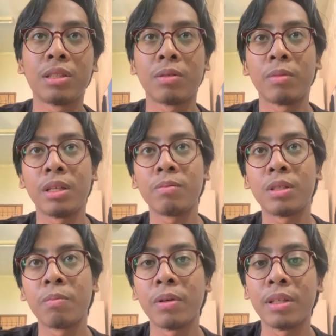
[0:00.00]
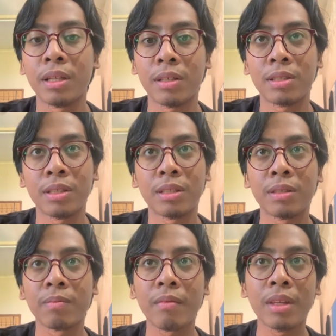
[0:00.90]
germanium sample decreases.
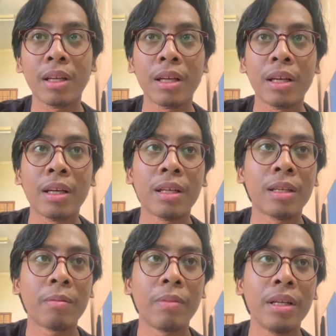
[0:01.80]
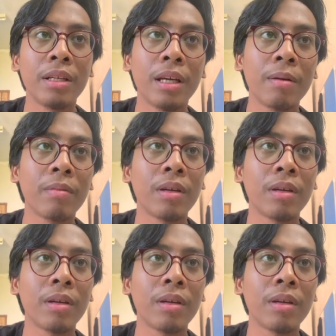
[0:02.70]
The band gap